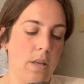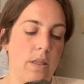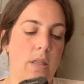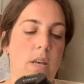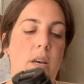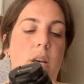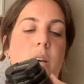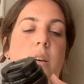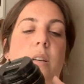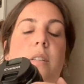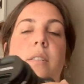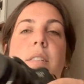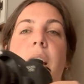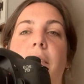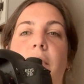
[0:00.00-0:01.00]
the
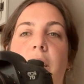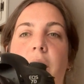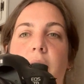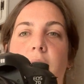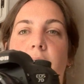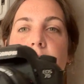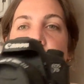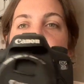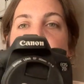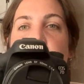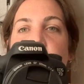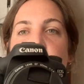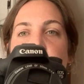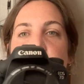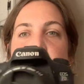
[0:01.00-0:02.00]

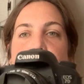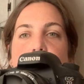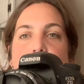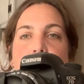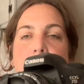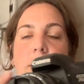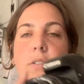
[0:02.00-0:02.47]
7D, this guy.